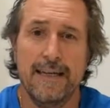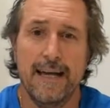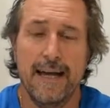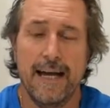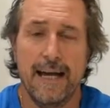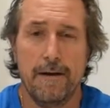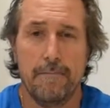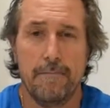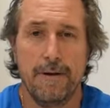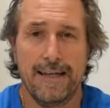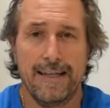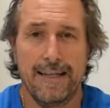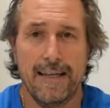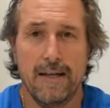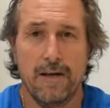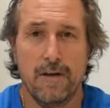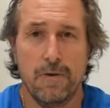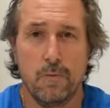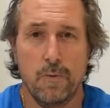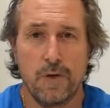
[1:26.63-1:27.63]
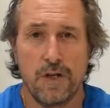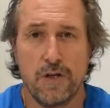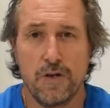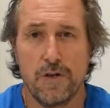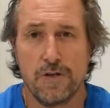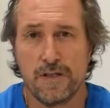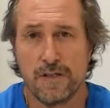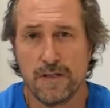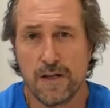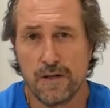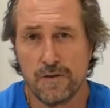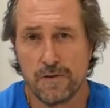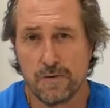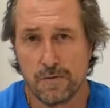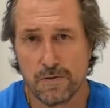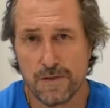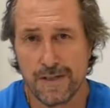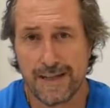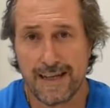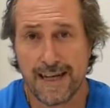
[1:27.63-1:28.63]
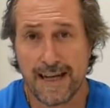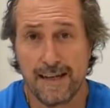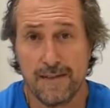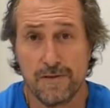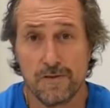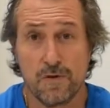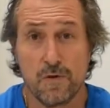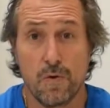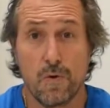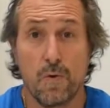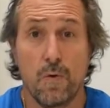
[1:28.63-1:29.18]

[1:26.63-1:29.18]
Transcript: But when you're using those sorts of colours,